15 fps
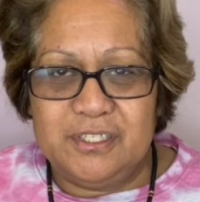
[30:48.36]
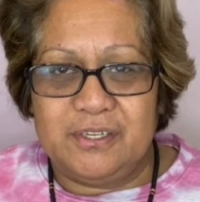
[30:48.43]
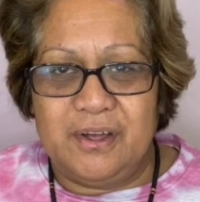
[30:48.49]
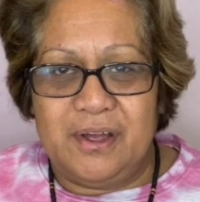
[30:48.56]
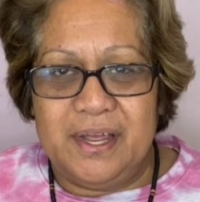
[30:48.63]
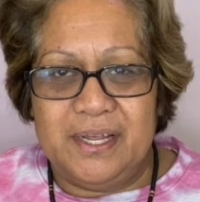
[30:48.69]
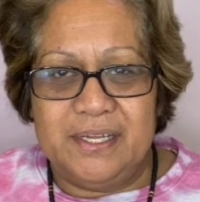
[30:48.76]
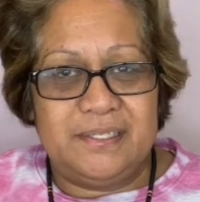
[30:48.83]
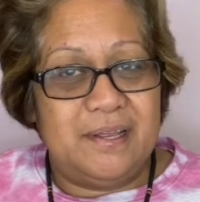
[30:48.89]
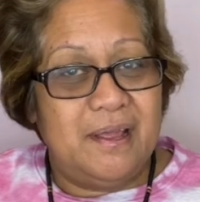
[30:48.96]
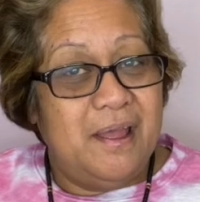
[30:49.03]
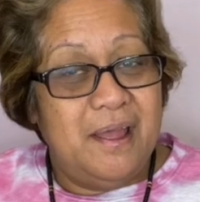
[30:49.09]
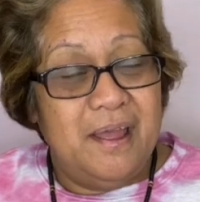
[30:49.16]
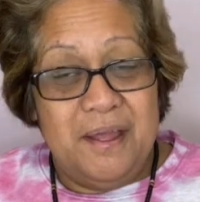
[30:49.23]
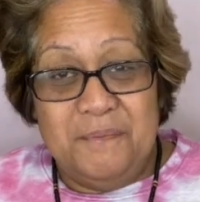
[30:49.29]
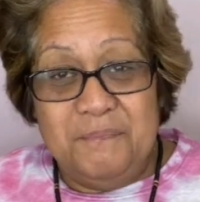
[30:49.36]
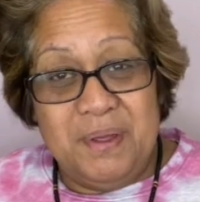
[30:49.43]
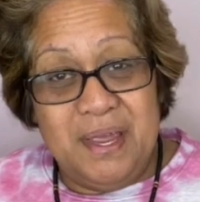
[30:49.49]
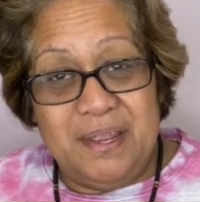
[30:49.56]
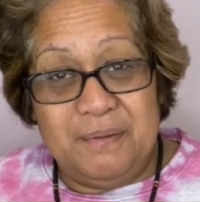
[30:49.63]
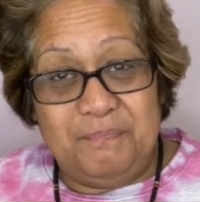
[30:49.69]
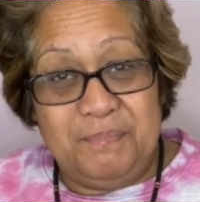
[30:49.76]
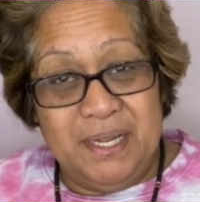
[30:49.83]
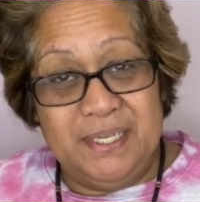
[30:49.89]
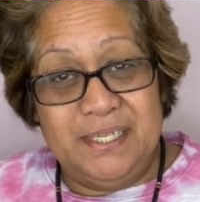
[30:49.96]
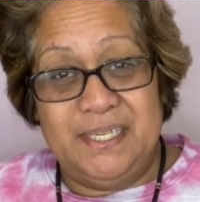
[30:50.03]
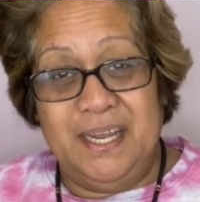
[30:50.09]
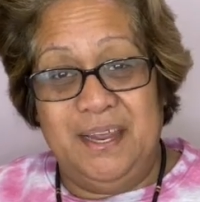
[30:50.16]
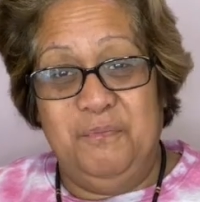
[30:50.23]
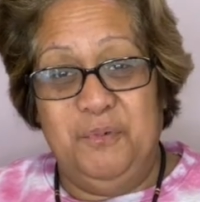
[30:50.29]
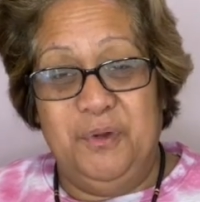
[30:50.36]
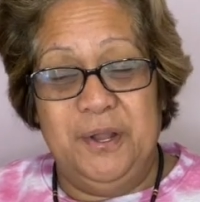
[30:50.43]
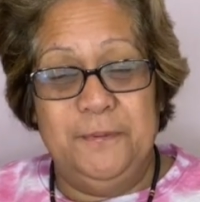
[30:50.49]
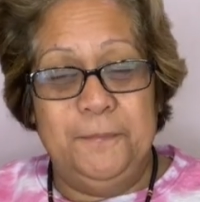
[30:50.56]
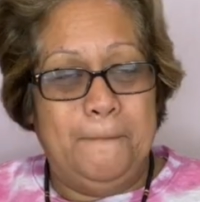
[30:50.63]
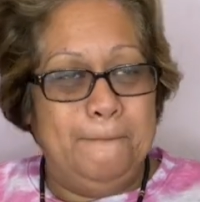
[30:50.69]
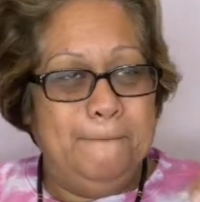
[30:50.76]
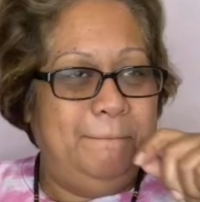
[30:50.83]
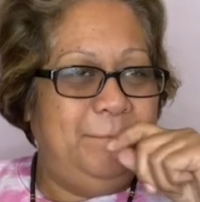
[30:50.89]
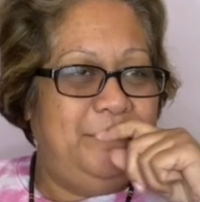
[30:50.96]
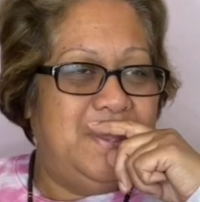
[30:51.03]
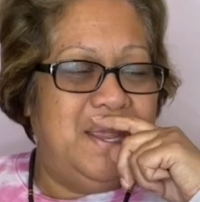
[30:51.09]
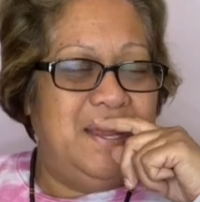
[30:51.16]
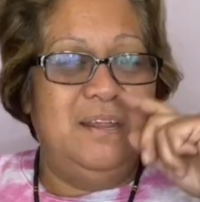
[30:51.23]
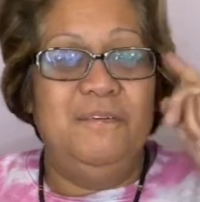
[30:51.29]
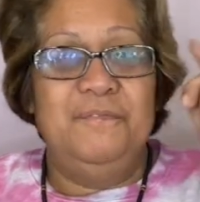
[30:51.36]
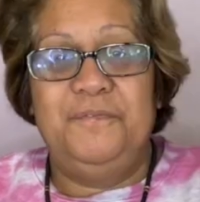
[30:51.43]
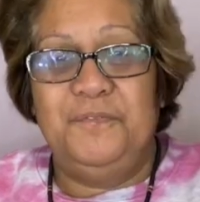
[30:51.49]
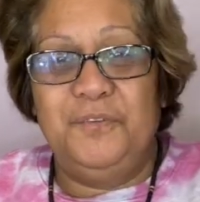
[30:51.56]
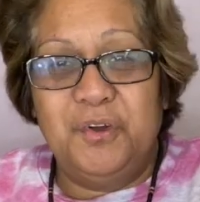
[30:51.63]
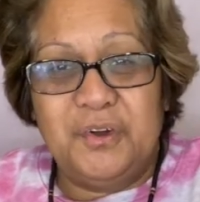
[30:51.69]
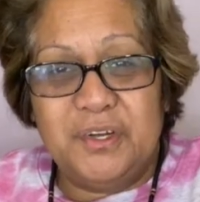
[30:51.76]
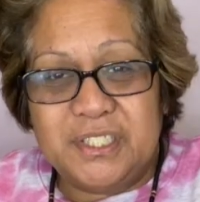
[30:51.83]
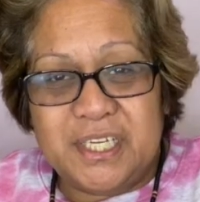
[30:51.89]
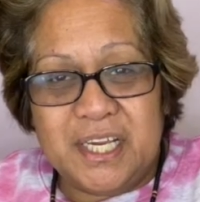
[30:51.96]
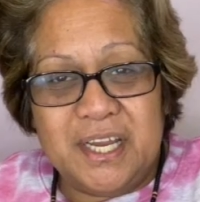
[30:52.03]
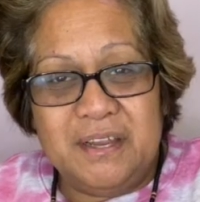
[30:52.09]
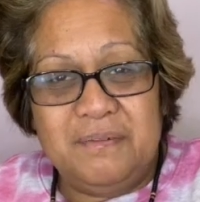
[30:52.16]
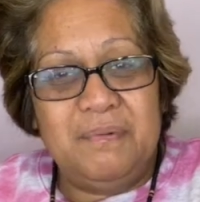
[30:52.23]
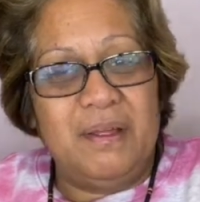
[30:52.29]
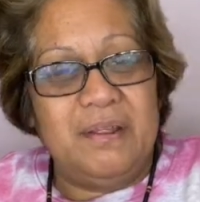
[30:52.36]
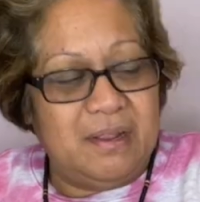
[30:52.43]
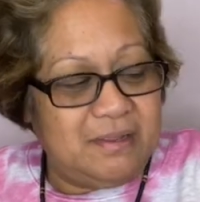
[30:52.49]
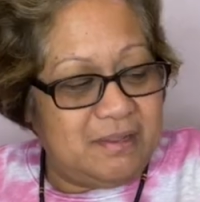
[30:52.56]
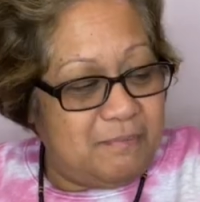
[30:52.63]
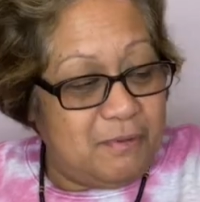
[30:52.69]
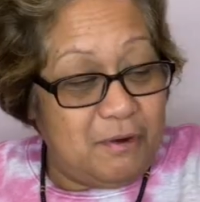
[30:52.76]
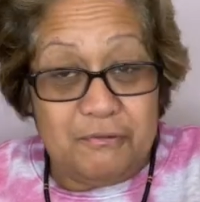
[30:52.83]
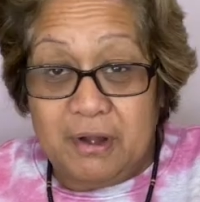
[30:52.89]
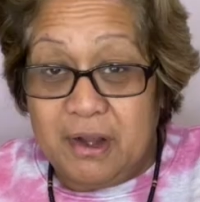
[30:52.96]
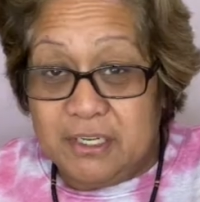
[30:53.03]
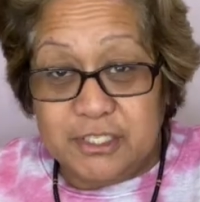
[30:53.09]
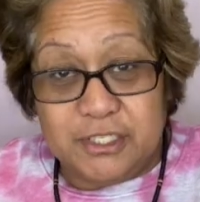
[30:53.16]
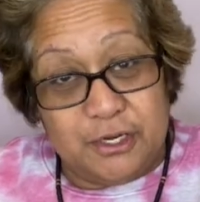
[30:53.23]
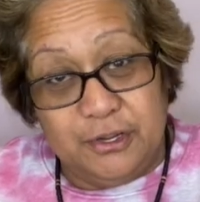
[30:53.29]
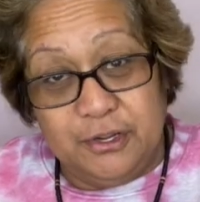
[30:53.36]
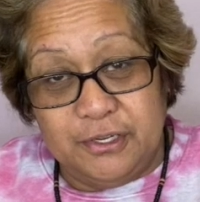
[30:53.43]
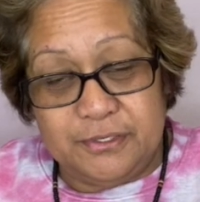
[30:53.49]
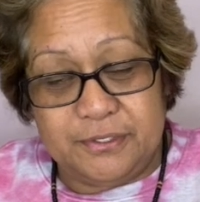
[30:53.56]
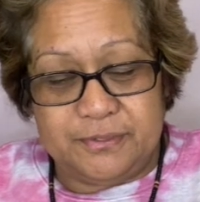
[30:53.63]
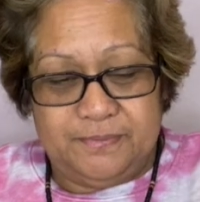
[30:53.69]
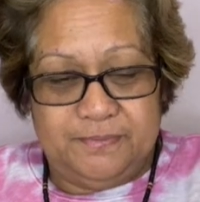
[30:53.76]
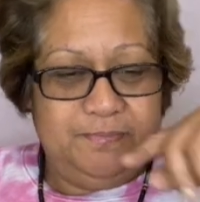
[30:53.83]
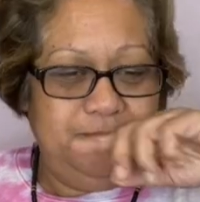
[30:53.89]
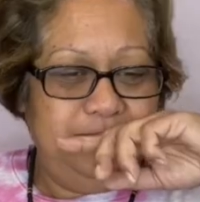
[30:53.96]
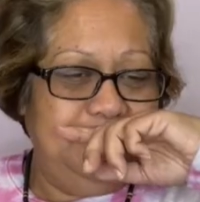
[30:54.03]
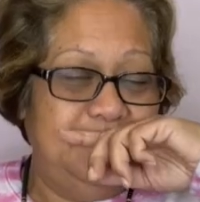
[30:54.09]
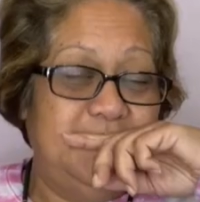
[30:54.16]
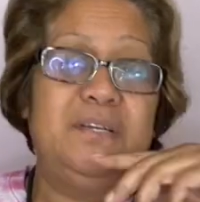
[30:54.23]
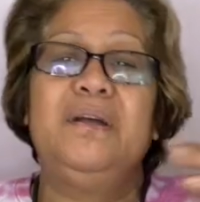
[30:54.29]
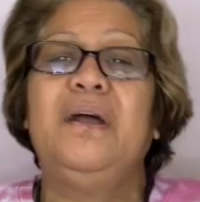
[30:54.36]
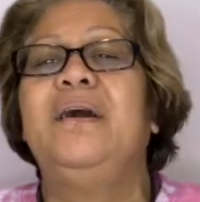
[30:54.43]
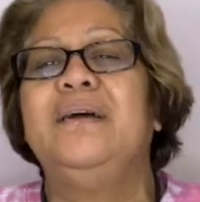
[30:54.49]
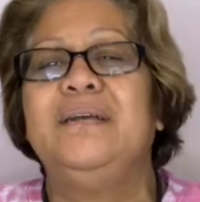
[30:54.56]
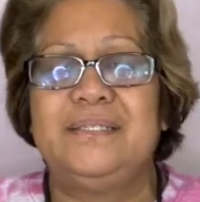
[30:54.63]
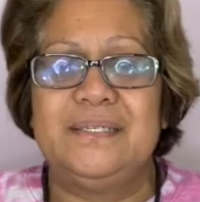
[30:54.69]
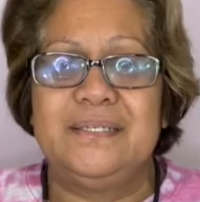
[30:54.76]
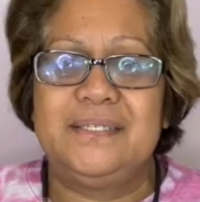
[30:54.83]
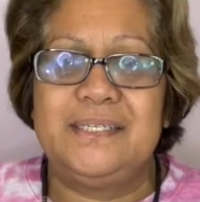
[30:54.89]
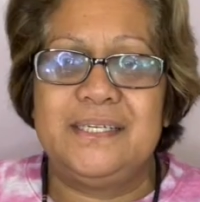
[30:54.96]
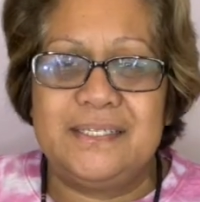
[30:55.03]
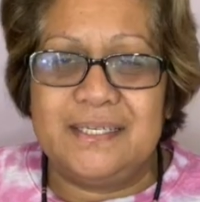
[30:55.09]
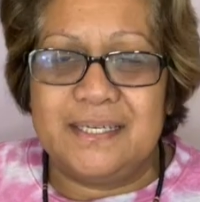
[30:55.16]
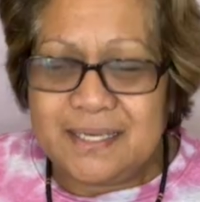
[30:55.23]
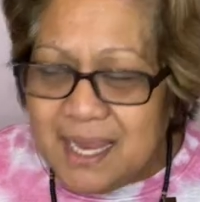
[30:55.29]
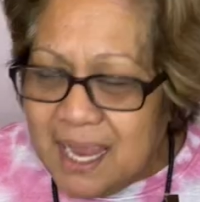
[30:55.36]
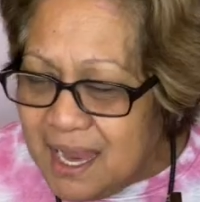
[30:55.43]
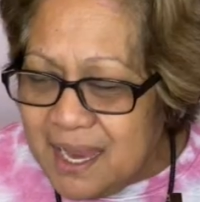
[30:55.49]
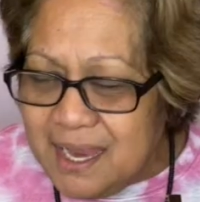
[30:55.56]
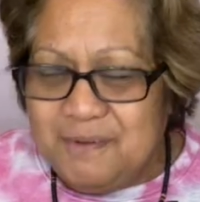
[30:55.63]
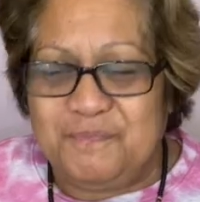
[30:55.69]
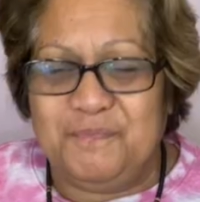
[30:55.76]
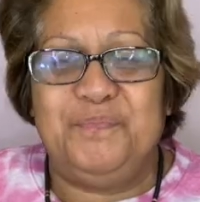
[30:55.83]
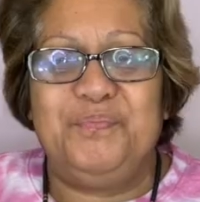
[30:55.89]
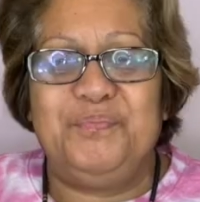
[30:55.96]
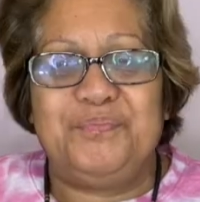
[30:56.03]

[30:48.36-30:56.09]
guys, may the best team win. And if your team, the Maroons, lose, guys, it's just a game.